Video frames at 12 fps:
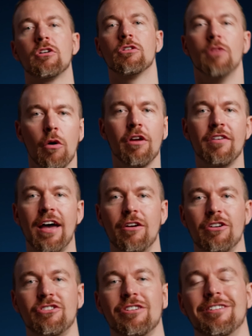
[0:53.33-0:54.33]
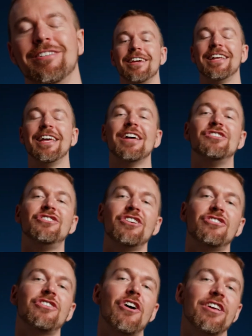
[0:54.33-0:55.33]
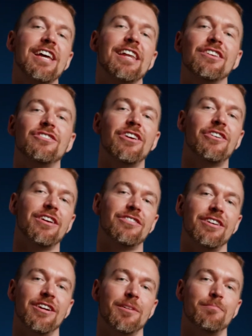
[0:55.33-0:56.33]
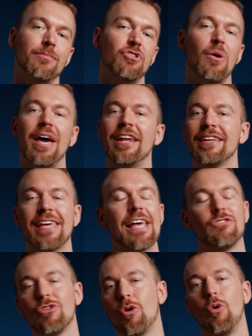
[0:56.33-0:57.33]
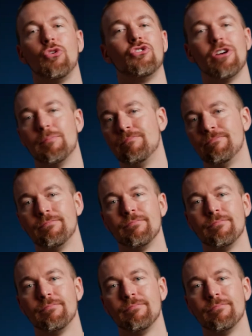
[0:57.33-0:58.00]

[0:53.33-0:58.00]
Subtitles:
Coronavirus. And it had just started getting serious here, so I had to cancel the whole trip.